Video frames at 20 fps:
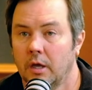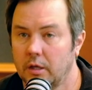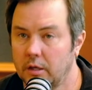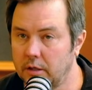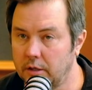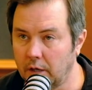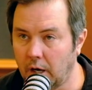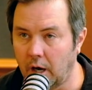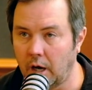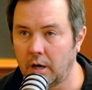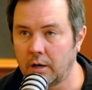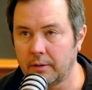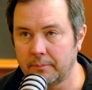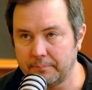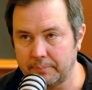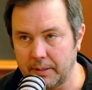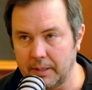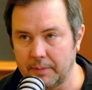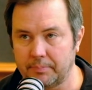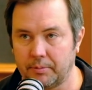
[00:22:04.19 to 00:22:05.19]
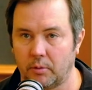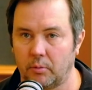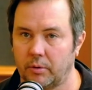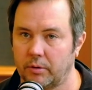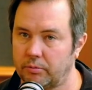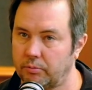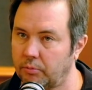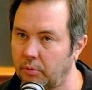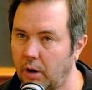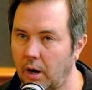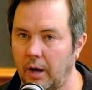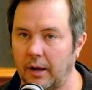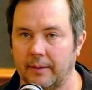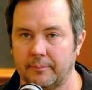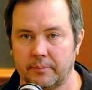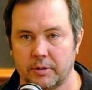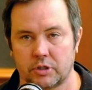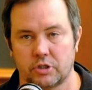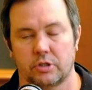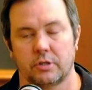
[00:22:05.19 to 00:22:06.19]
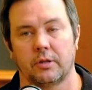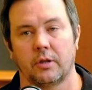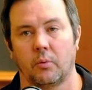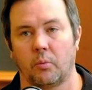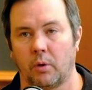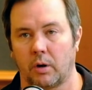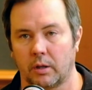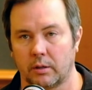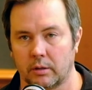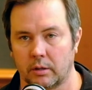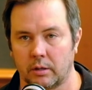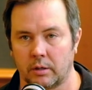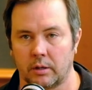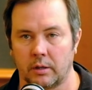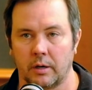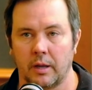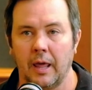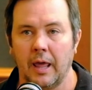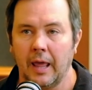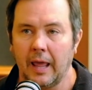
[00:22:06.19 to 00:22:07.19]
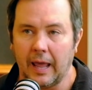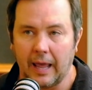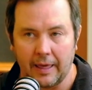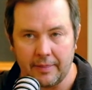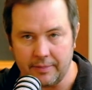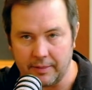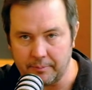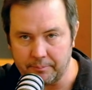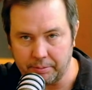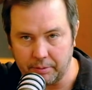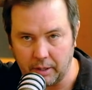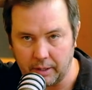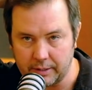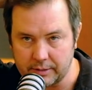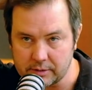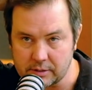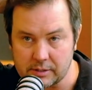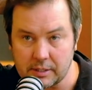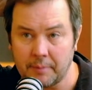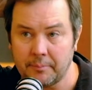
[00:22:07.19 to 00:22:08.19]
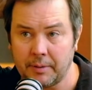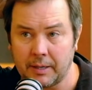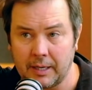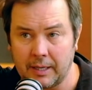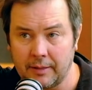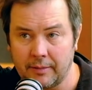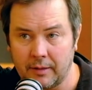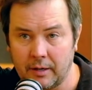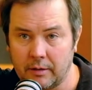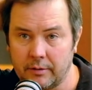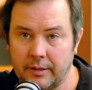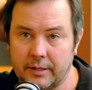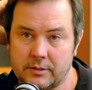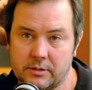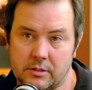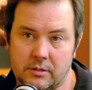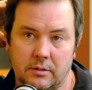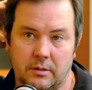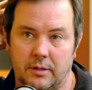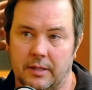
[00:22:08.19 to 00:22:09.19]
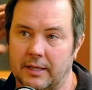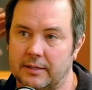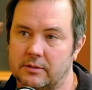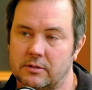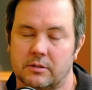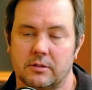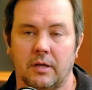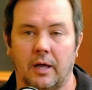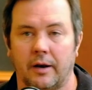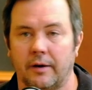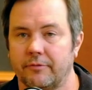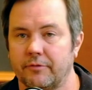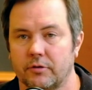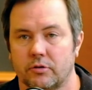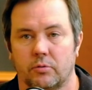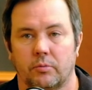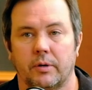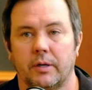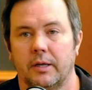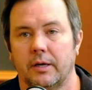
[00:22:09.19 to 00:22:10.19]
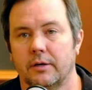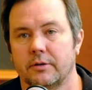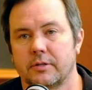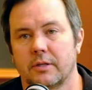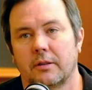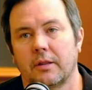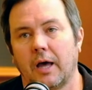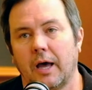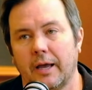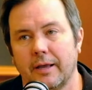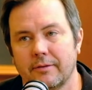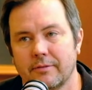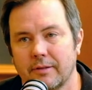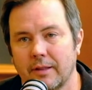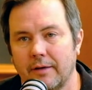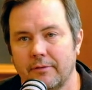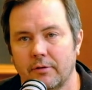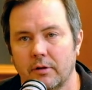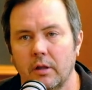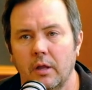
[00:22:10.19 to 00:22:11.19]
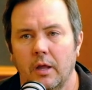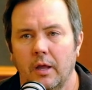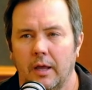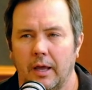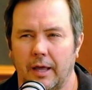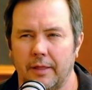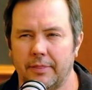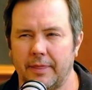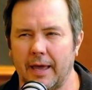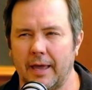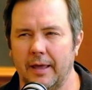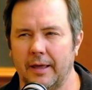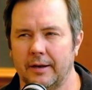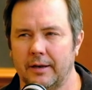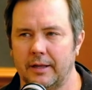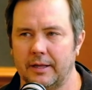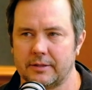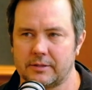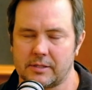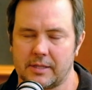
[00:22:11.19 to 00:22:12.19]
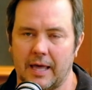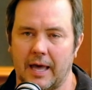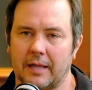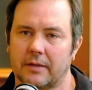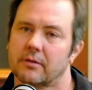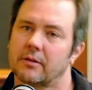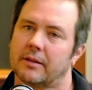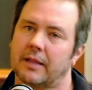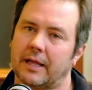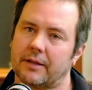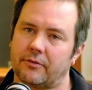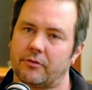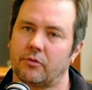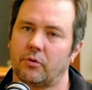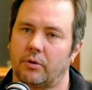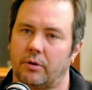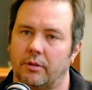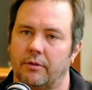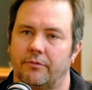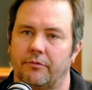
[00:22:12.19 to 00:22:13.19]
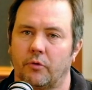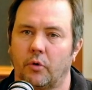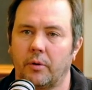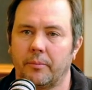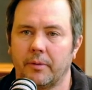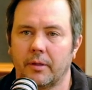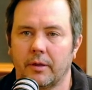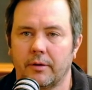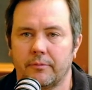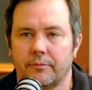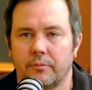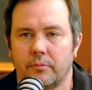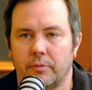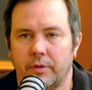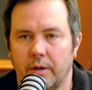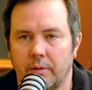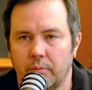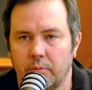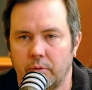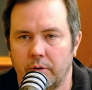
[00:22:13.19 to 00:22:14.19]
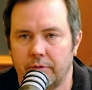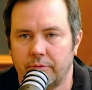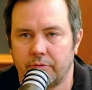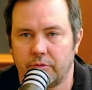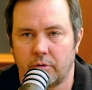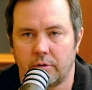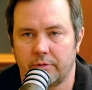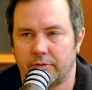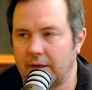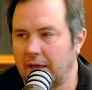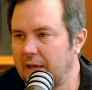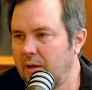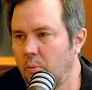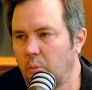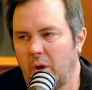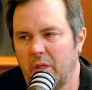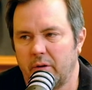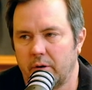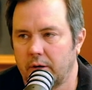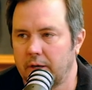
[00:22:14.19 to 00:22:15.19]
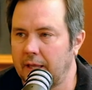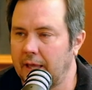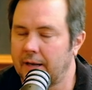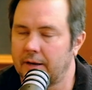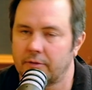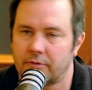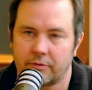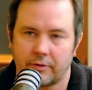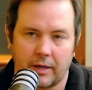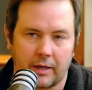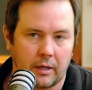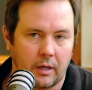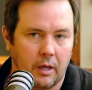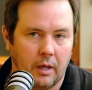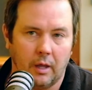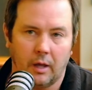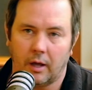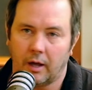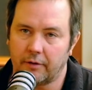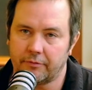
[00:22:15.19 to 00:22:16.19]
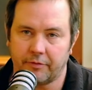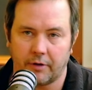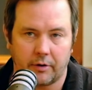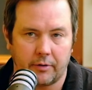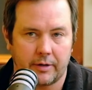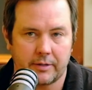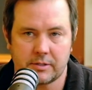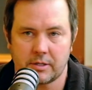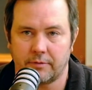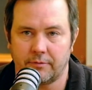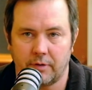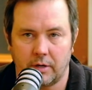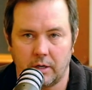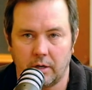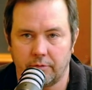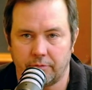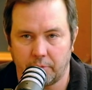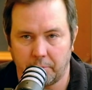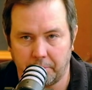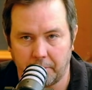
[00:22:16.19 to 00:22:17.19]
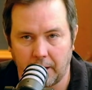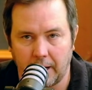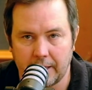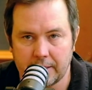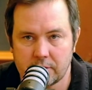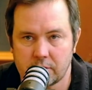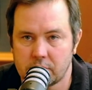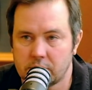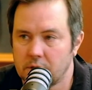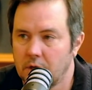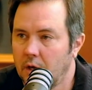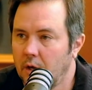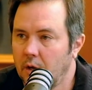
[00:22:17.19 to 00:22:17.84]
young people with raw ambition that want to learn, and then plugging somebody in there that's that's done it for 20 years at the highest level. And that and it's that that's sort of the formula that we've sort of taken. Whether again it's like a fundraising video for Price